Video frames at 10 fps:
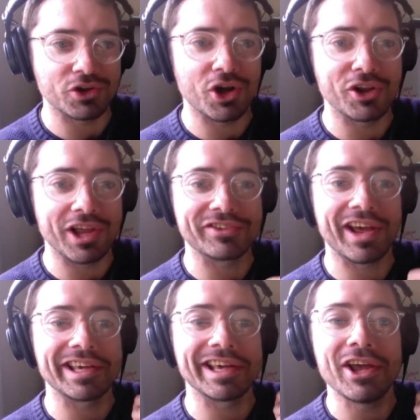You know, like
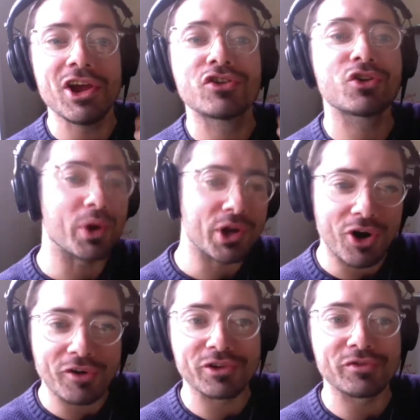taking Twitter
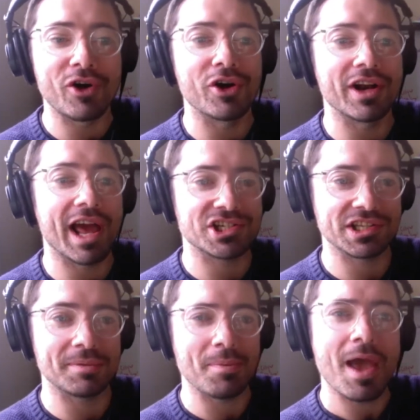off your phone and
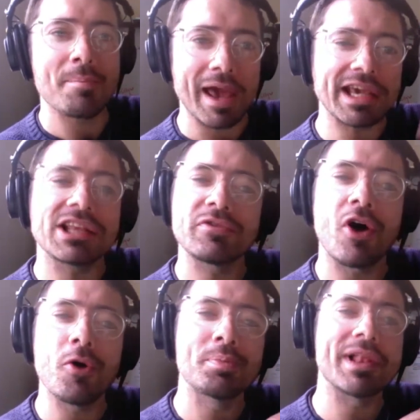actually making the
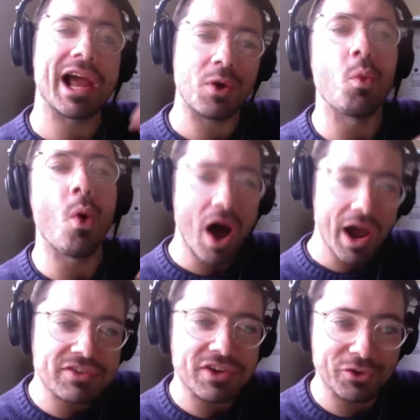phone black and
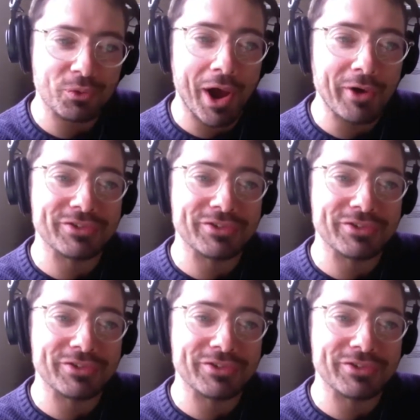white as well,